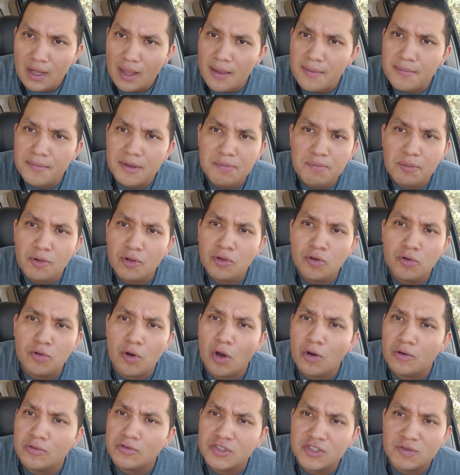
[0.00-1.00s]
people who
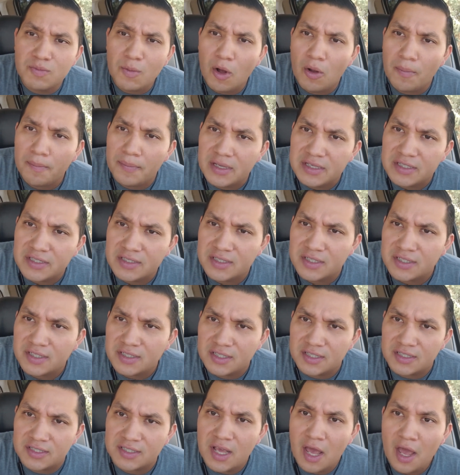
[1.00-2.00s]
own small
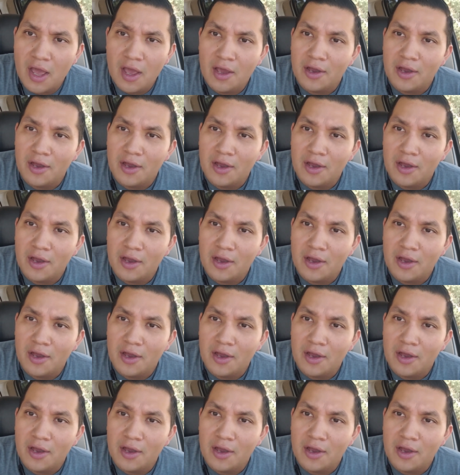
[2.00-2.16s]
businesses,